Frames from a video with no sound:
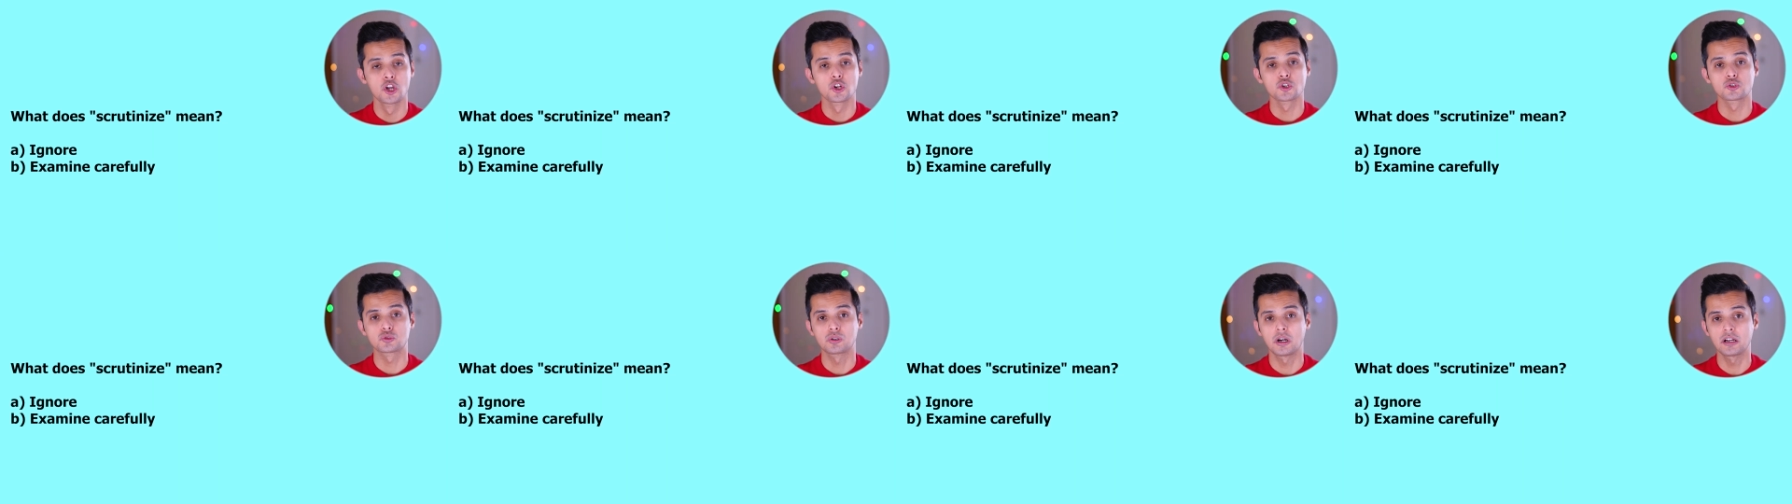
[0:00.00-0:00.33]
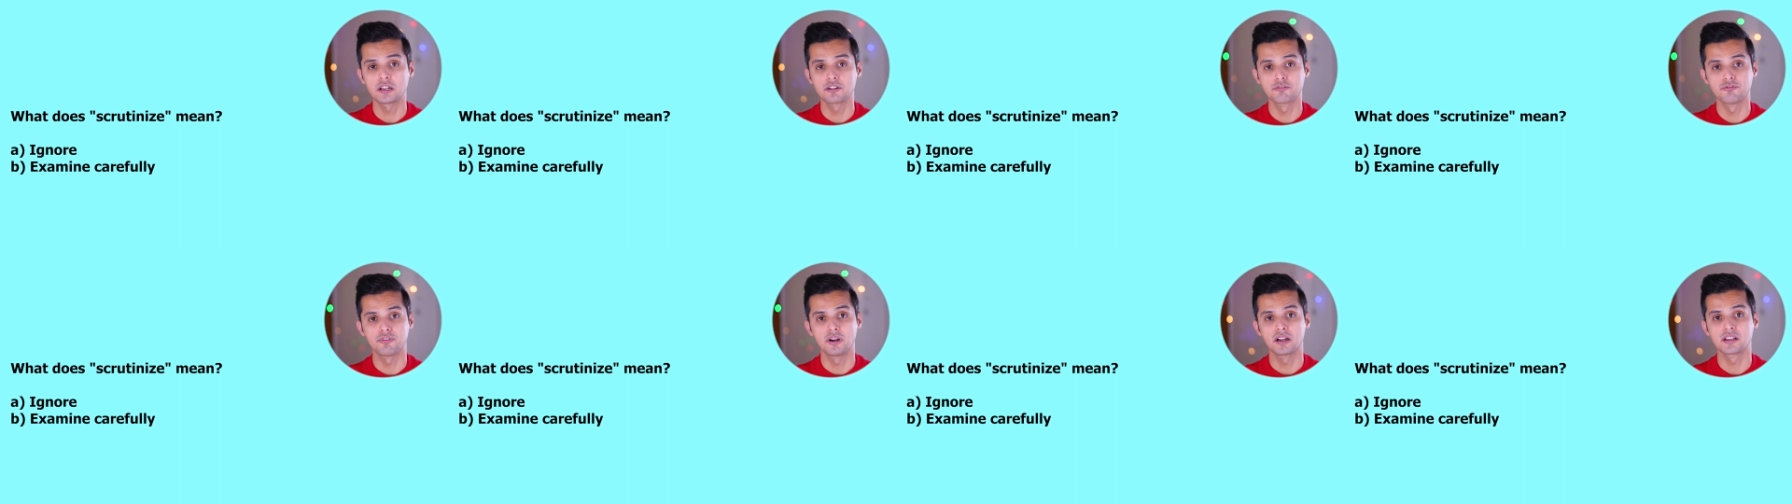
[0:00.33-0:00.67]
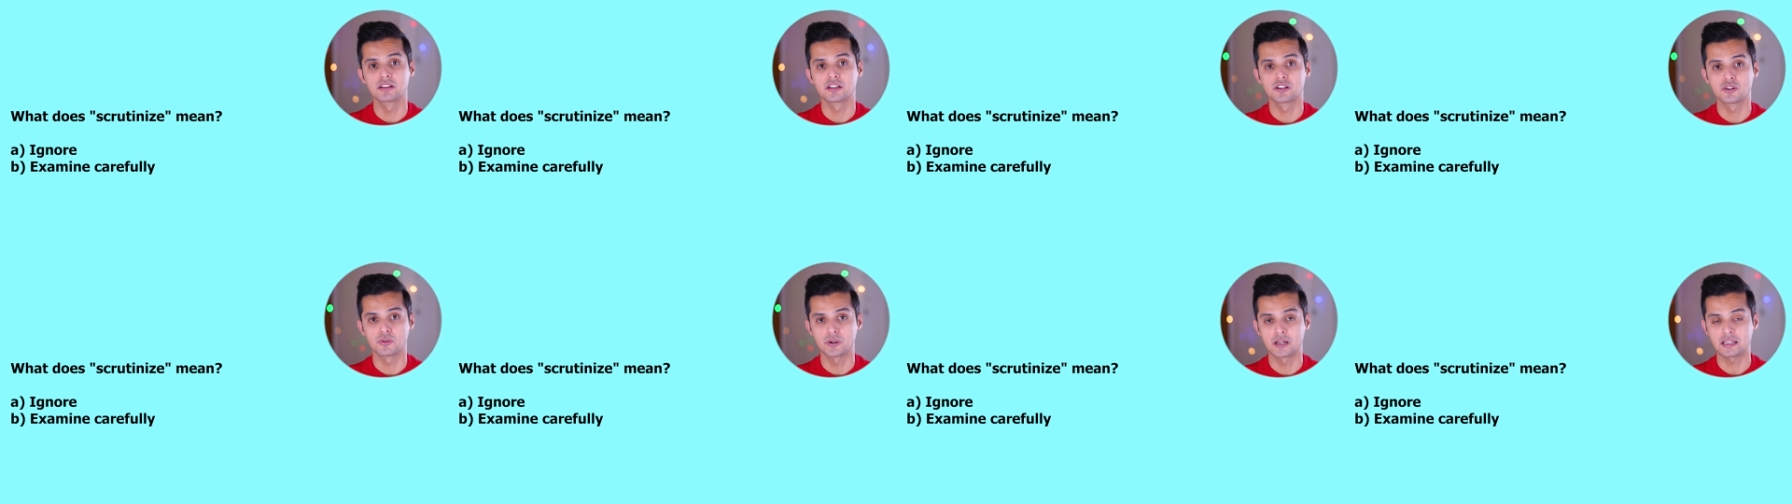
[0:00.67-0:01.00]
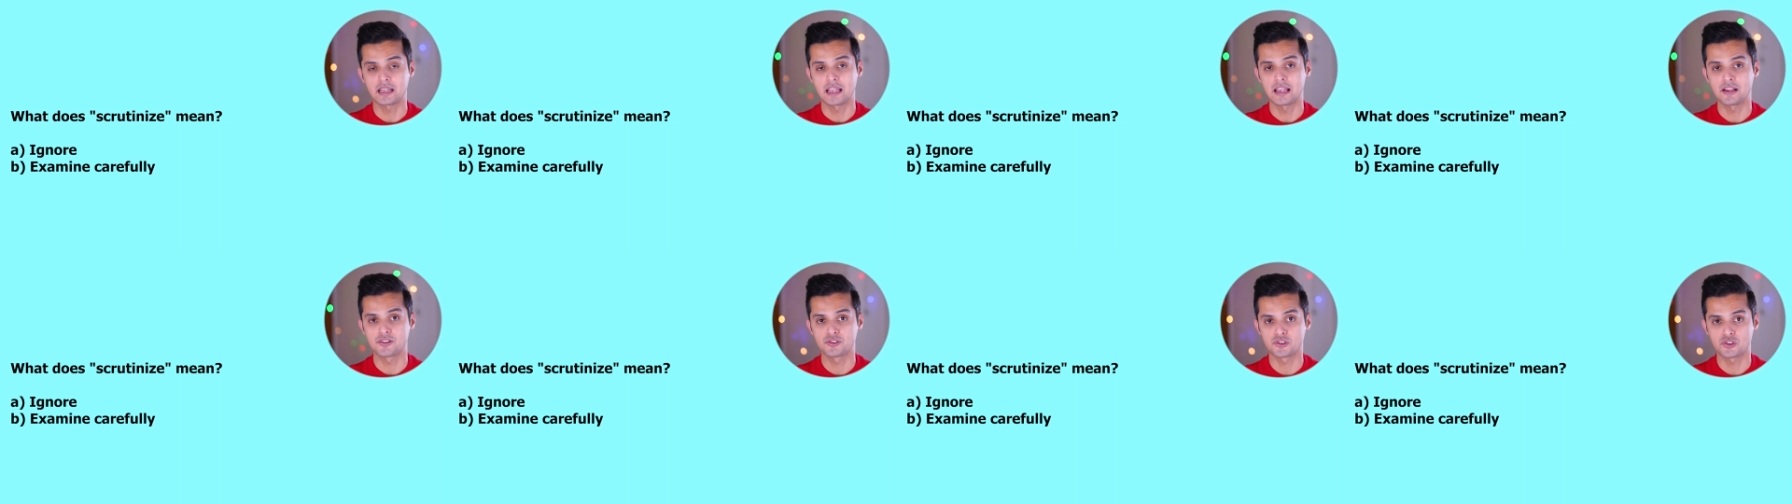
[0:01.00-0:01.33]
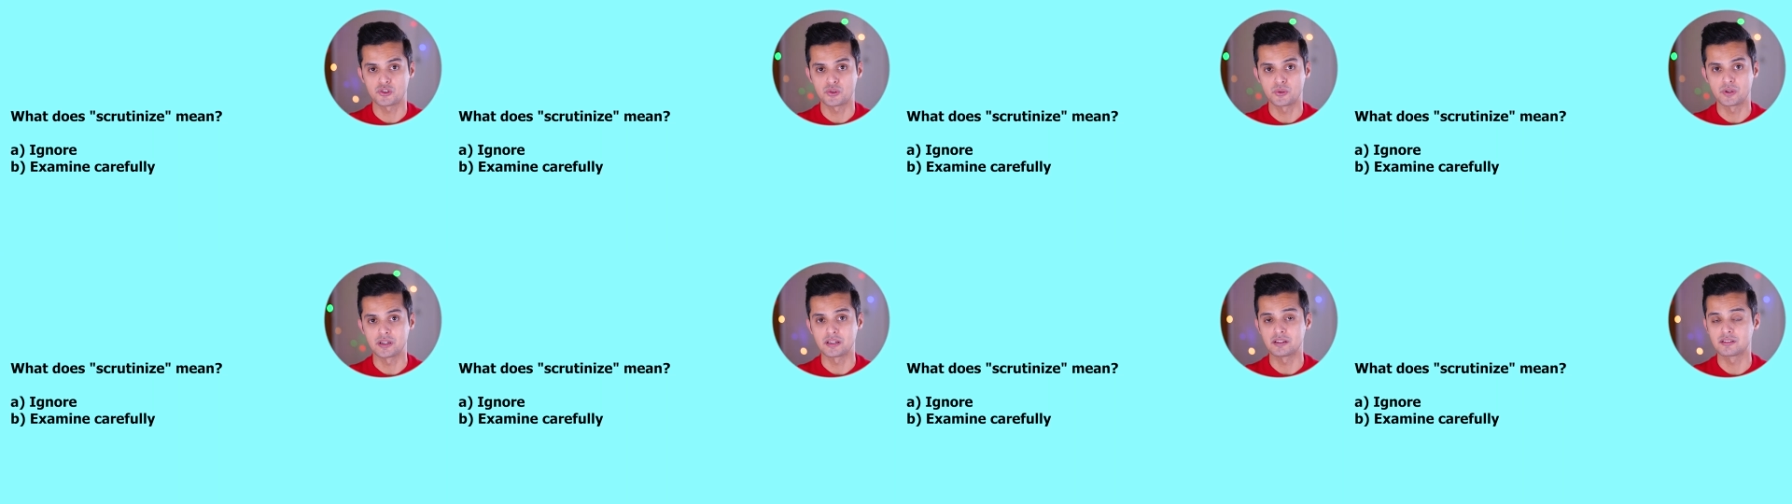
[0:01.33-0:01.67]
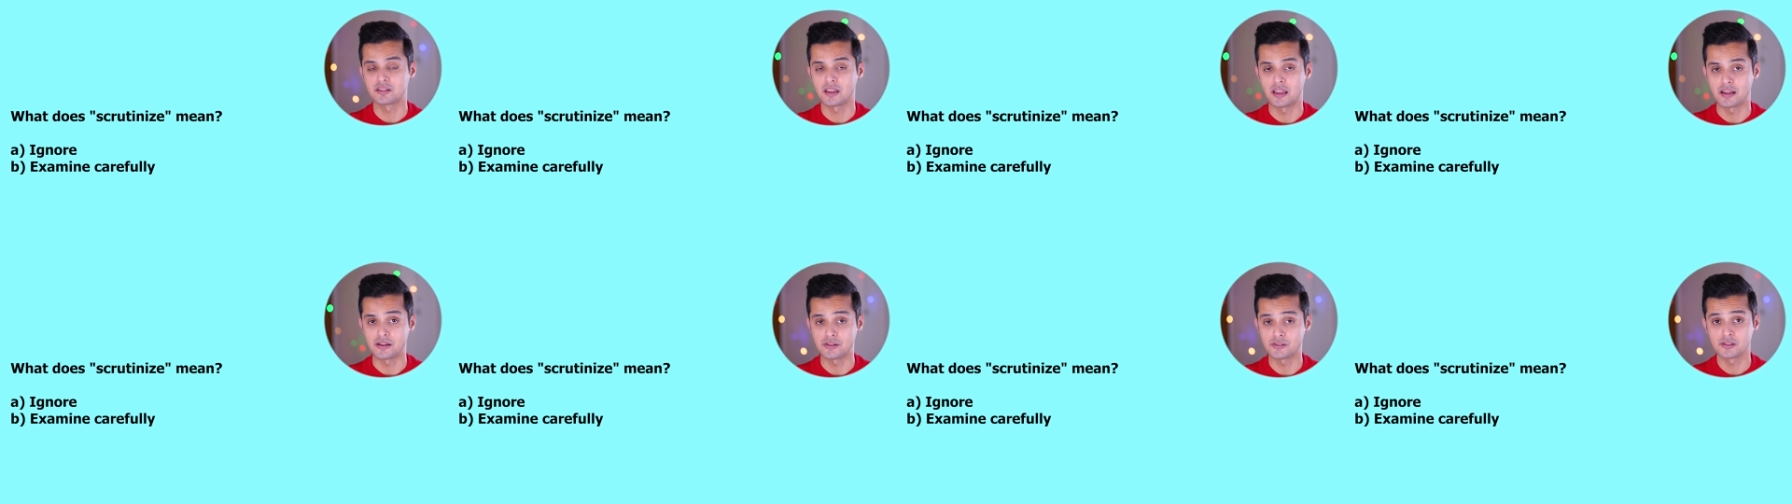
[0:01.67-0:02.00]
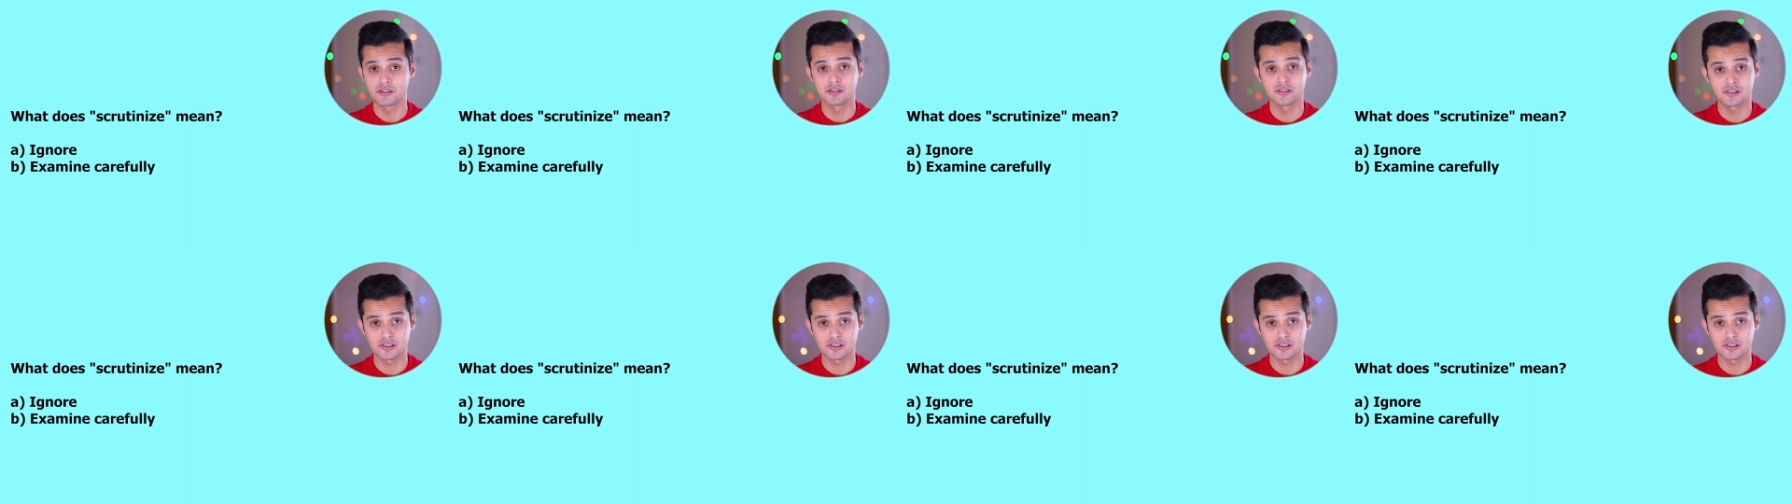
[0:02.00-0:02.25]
Try to find the correct answer in 10